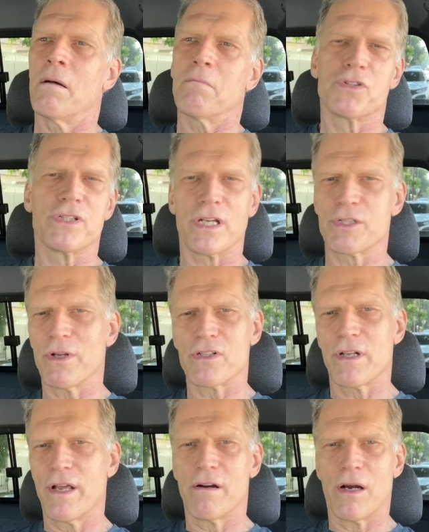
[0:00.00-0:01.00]
6 months
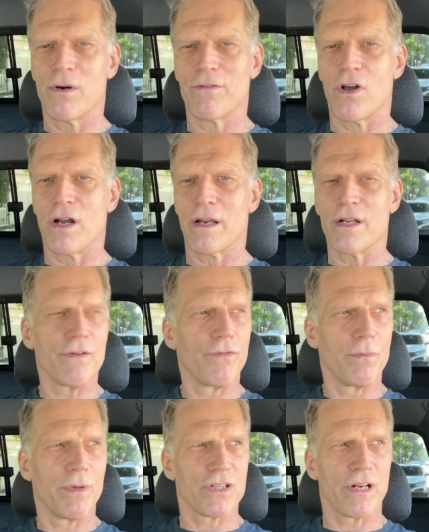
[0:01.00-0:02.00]
later, however long it is, a
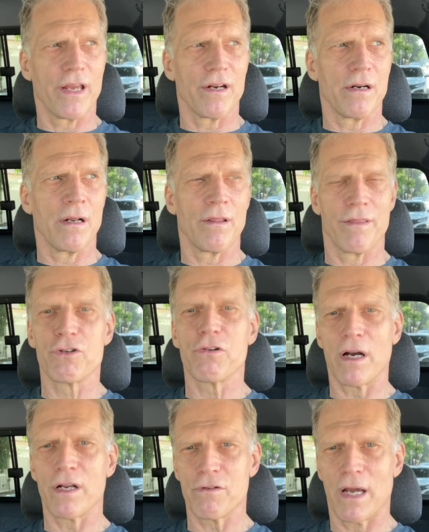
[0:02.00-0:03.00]
few months later, the
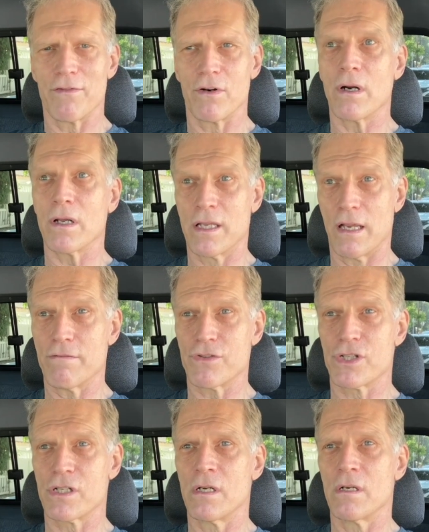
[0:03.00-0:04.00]
truck driver
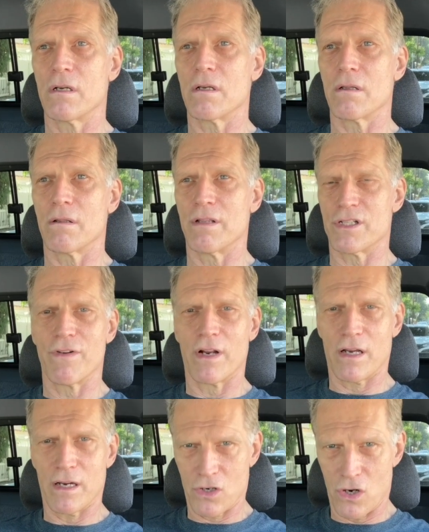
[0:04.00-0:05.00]
gives this
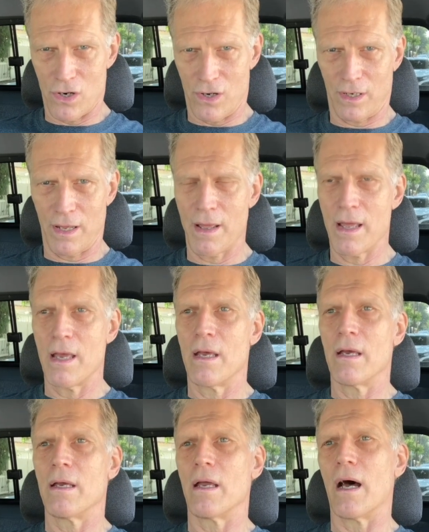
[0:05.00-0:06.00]
fella a call.
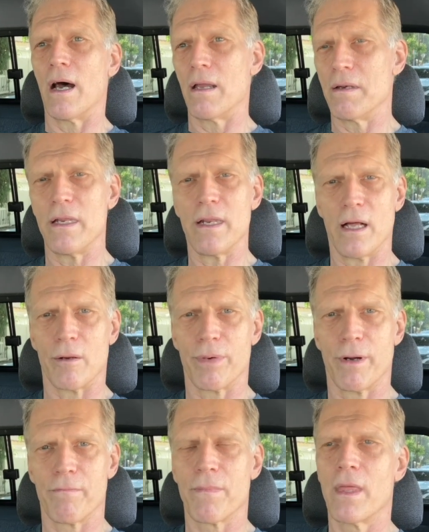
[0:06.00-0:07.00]
I need help.
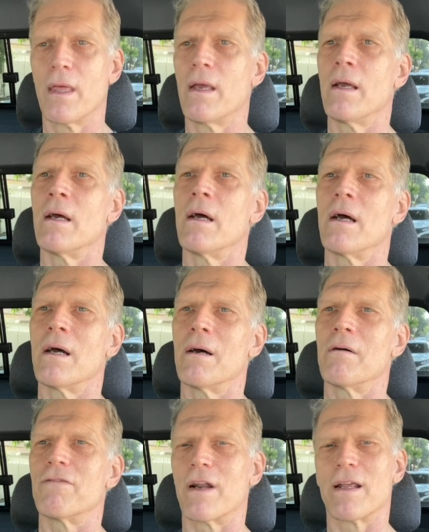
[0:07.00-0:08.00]

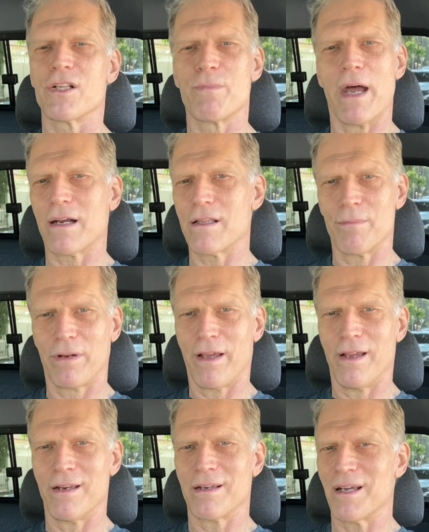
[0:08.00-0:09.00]
Fella gets back on the
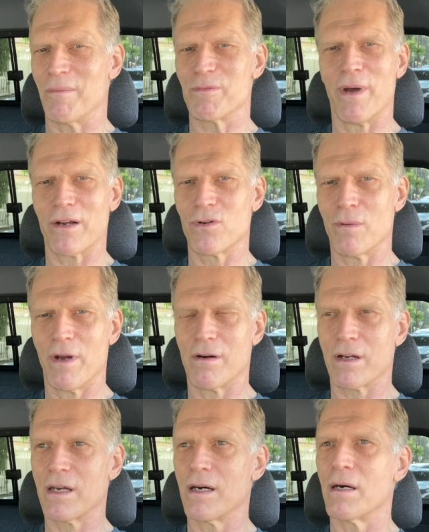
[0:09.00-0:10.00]
plane, comes back to
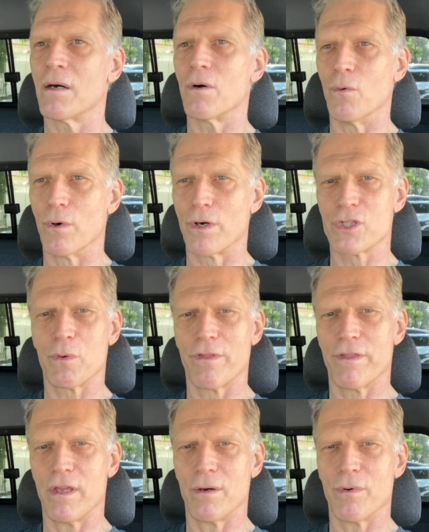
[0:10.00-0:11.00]
America, works with
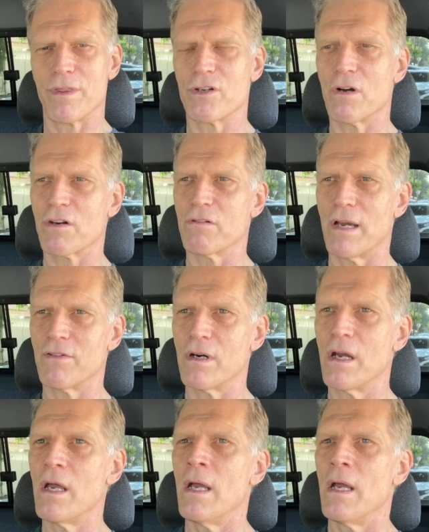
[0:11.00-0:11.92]
the truck driver.